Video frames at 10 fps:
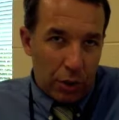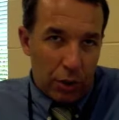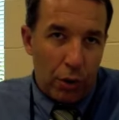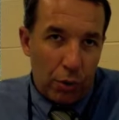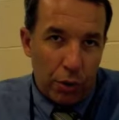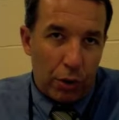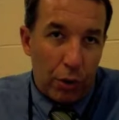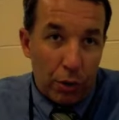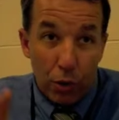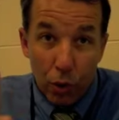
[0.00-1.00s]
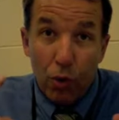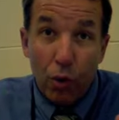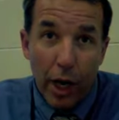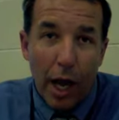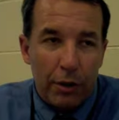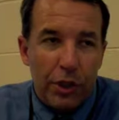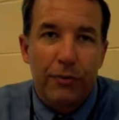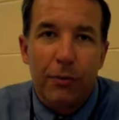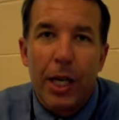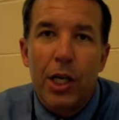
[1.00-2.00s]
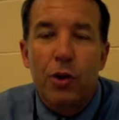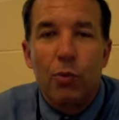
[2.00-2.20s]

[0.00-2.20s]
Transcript: to the Google knowledge information.